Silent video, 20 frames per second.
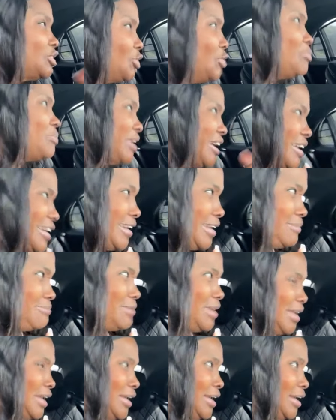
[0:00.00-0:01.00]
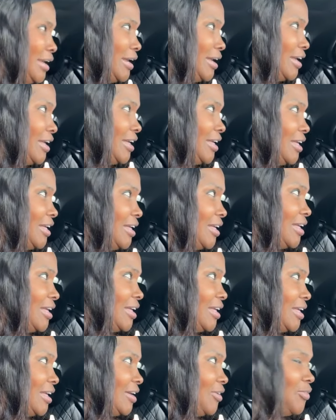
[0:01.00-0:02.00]
be sure to like,
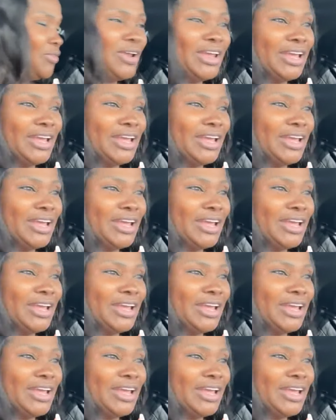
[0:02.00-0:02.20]
share,